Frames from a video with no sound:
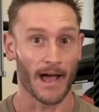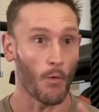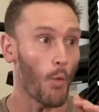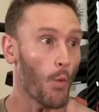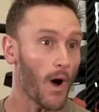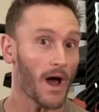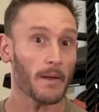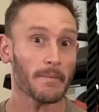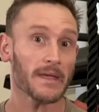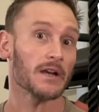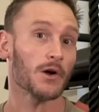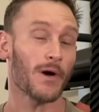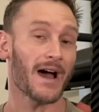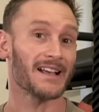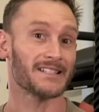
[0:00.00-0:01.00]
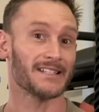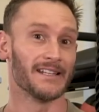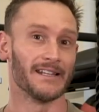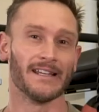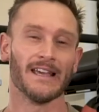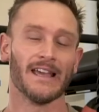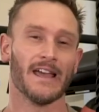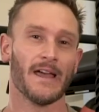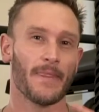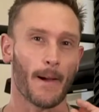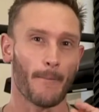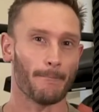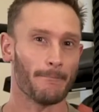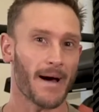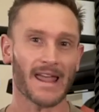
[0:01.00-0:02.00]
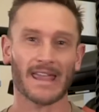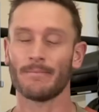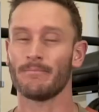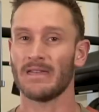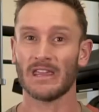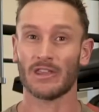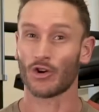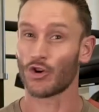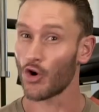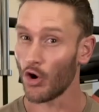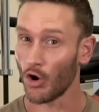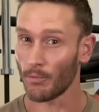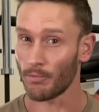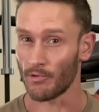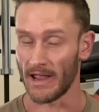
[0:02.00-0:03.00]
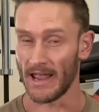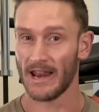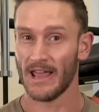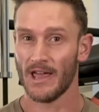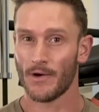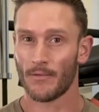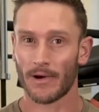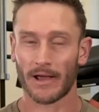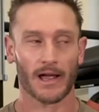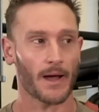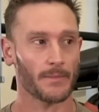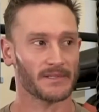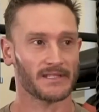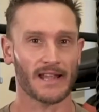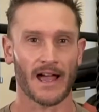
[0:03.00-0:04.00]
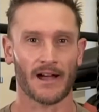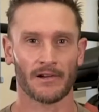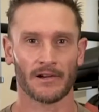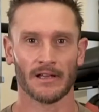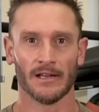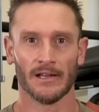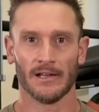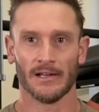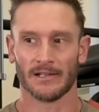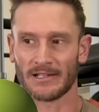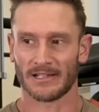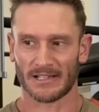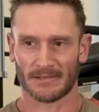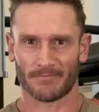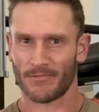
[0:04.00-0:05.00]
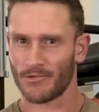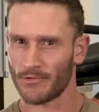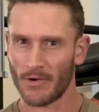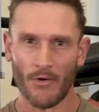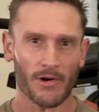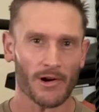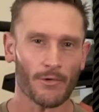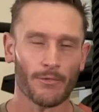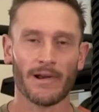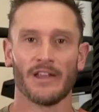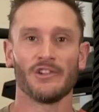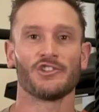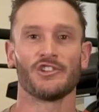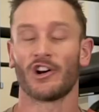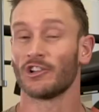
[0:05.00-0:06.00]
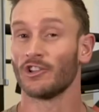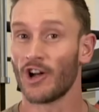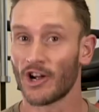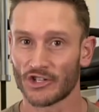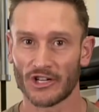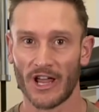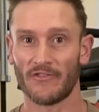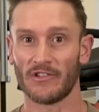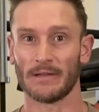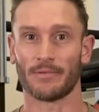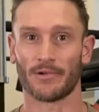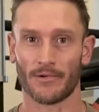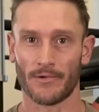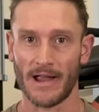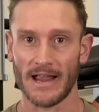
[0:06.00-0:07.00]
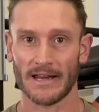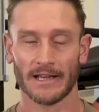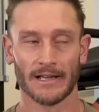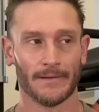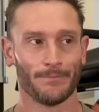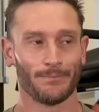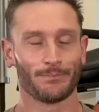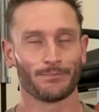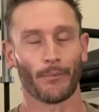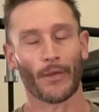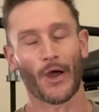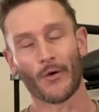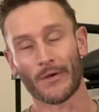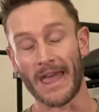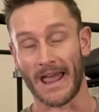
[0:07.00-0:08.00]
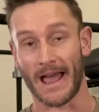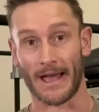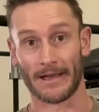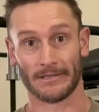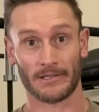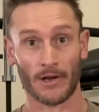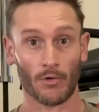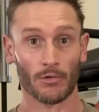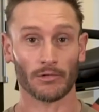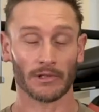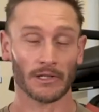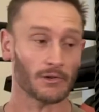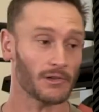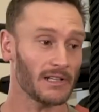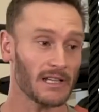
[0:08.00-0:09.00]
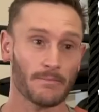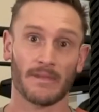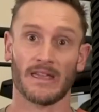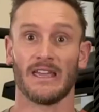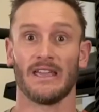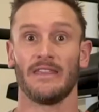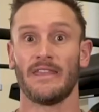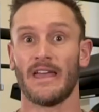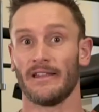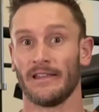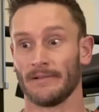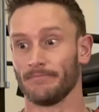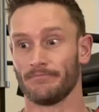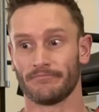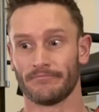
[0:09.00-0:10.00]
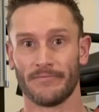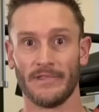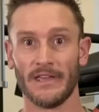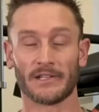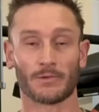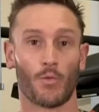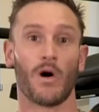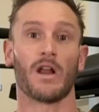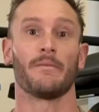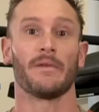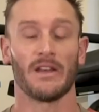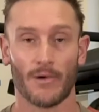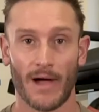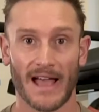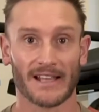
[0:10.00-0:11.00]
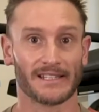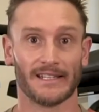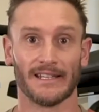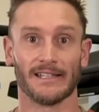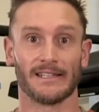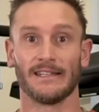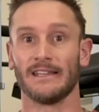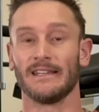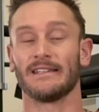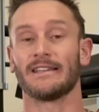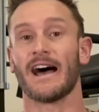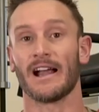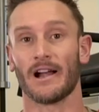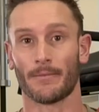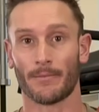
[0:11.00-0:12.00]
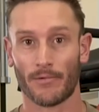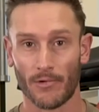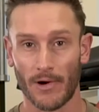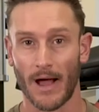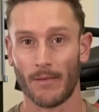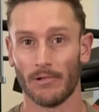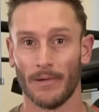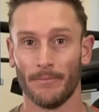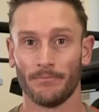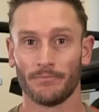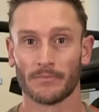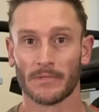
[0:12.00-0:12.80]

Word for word: that one amino acid that might be the culprit when it comes down to just throwing a wrench in our longevity parade. Okay, I don't literally mean that like this one amino acid is the entire problem.